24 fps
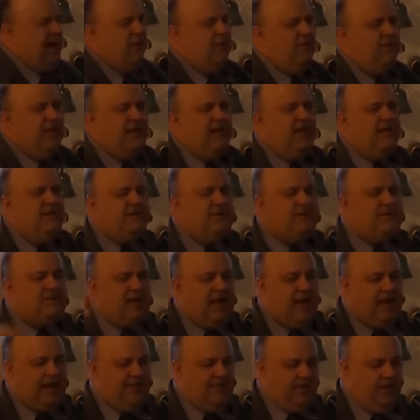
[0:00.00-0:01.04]
Now, on the other
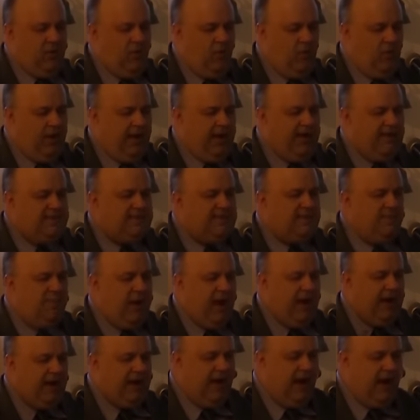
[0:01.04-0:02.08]
side of the coin is the
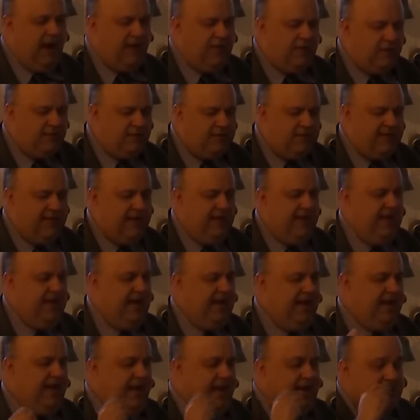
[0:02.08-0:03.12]
mitochondrial
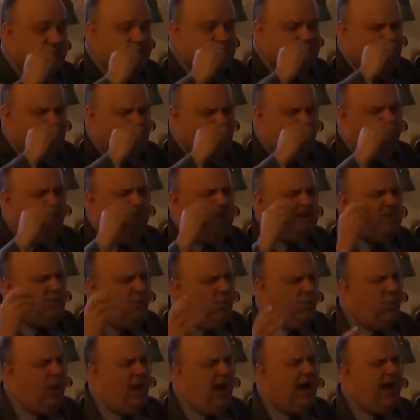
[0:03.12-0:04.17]
DNA, and it's kind of like
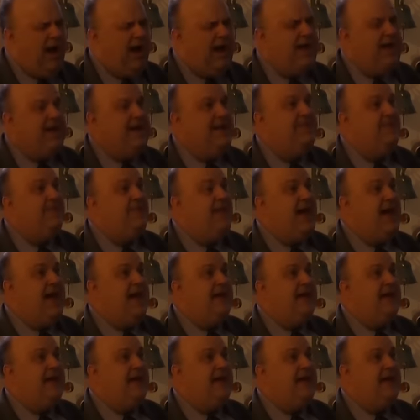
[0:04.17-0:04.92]
the Y in